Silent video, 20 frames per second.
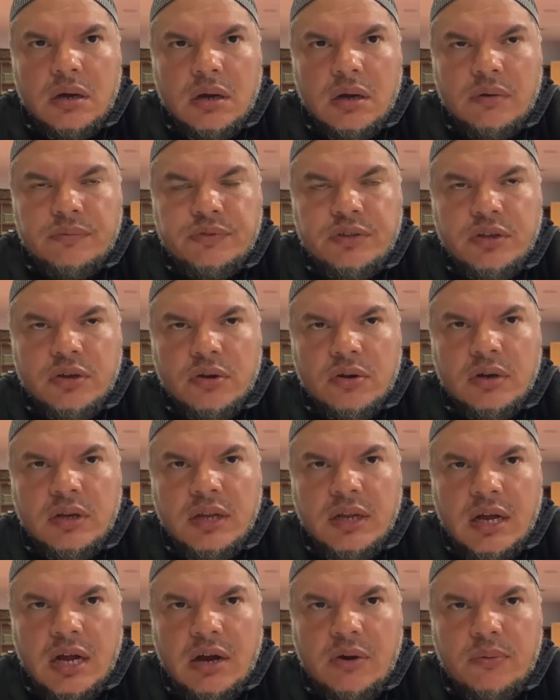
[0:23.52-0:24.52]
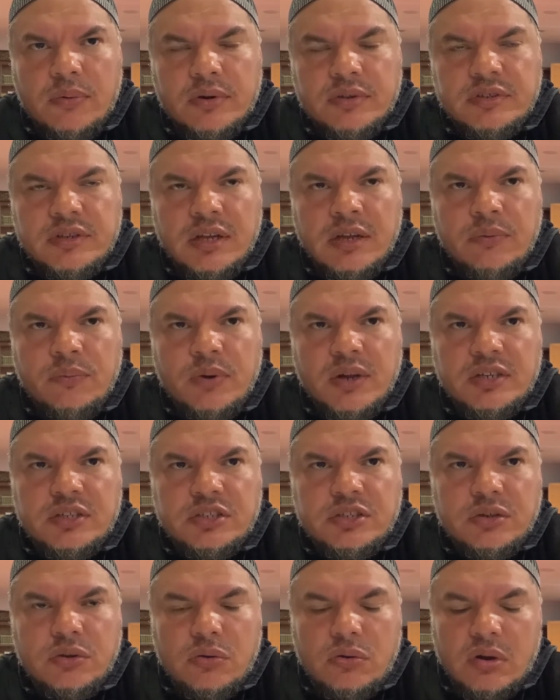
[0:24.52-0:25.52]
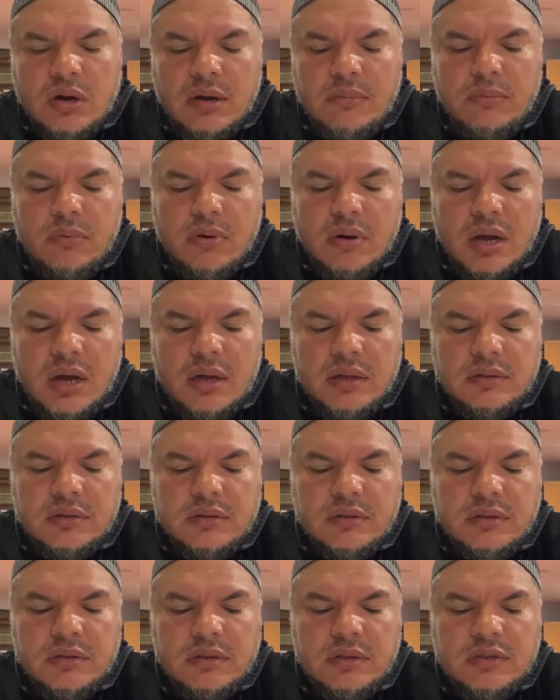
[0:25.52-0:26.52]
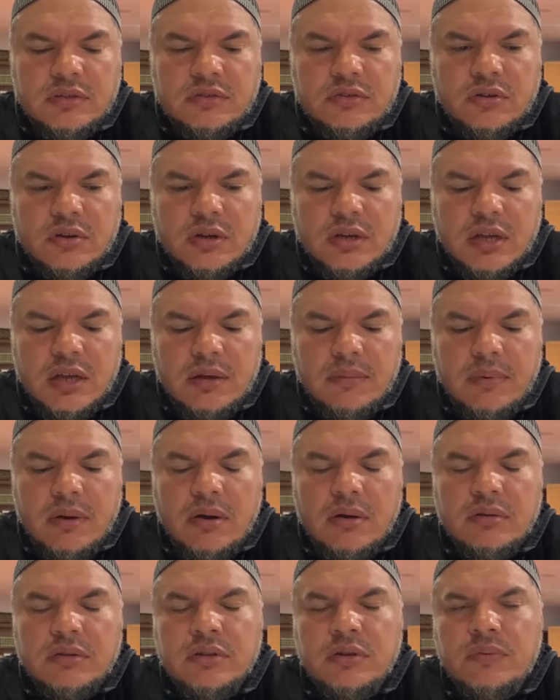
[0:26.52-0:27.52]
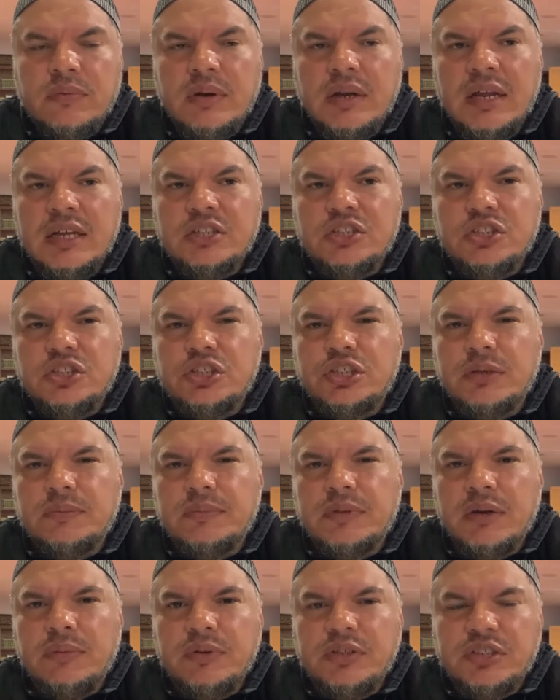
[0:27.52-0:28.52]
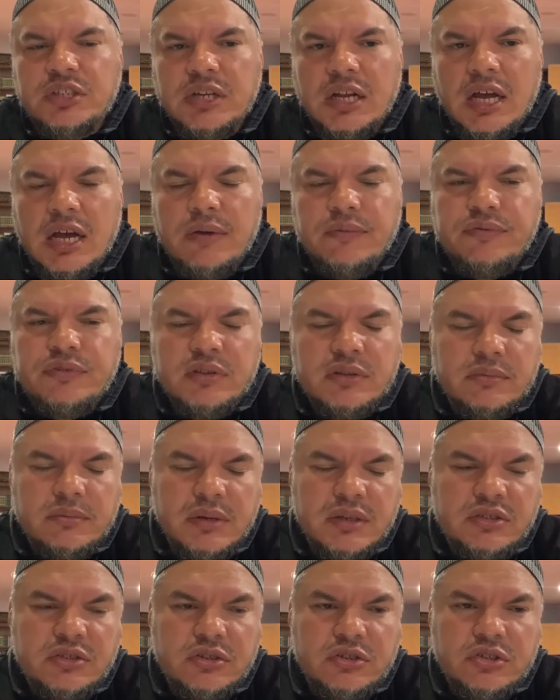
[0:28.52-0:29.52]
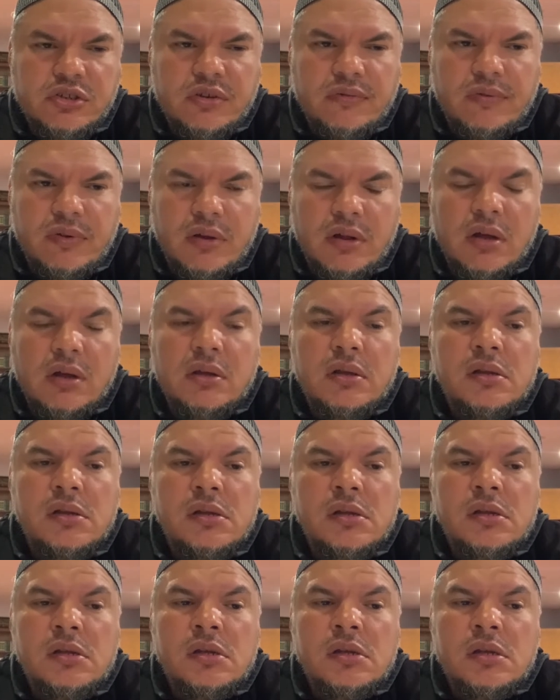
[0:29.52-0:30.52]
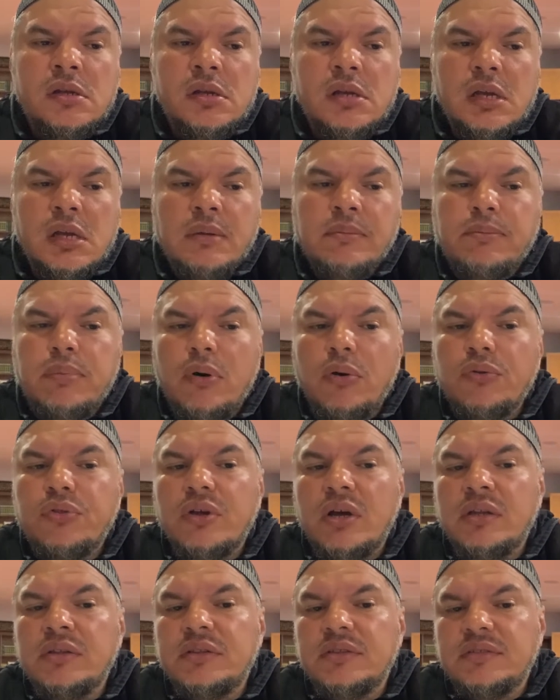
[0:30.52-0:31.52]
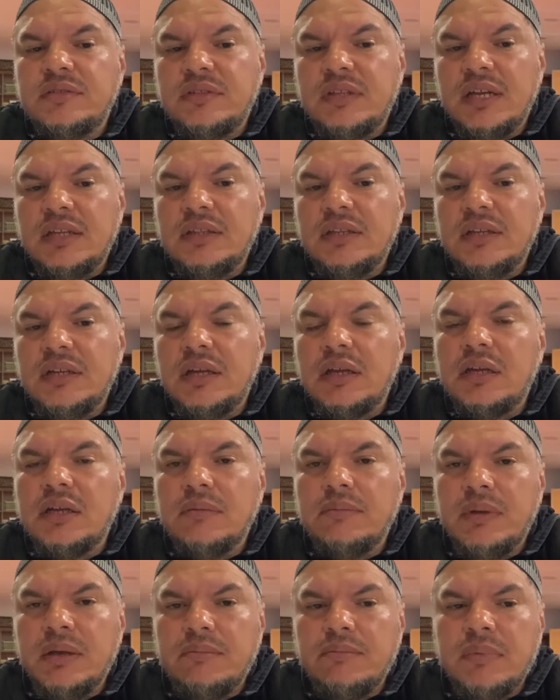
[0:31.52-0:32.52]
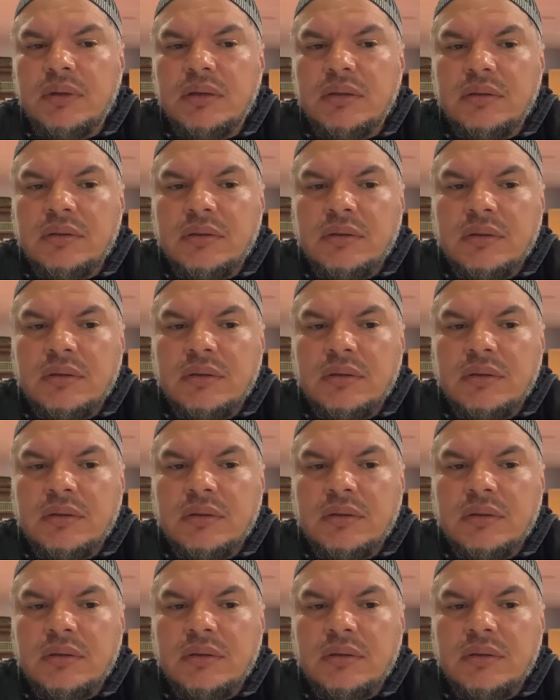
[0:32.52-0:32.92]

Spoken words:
of the early hours in which Quran Murad is talking about the relationship that we should have to the Messenger of Allah in both understanding and commitment,